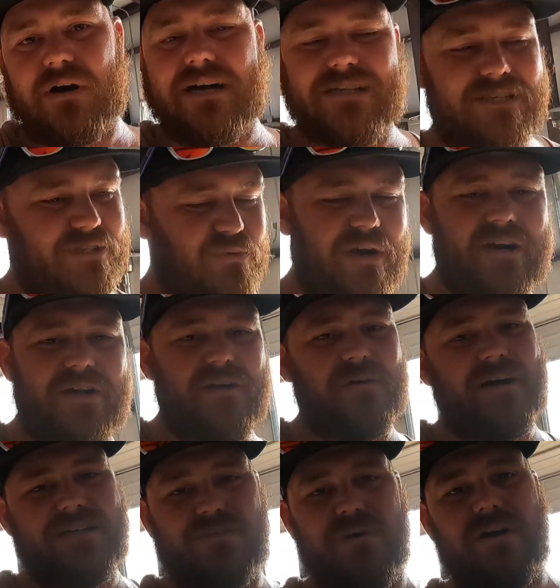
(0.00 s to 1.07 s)
I swear to
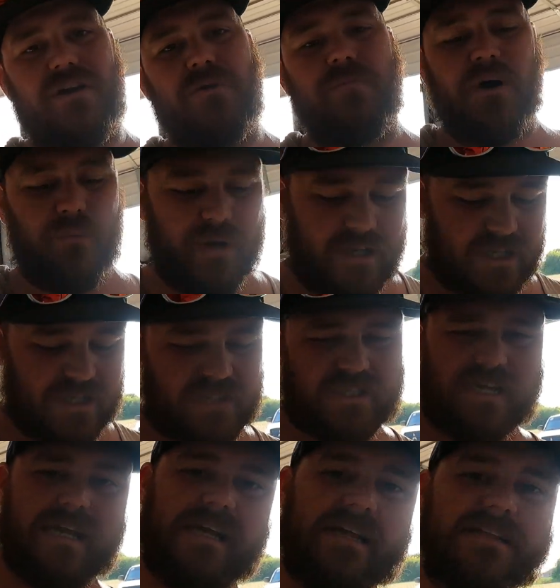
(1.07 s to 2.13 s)
you. But we just
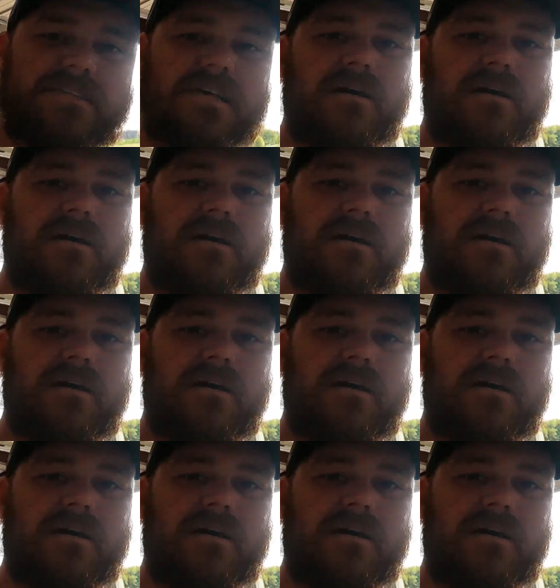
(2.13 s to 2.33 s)
seen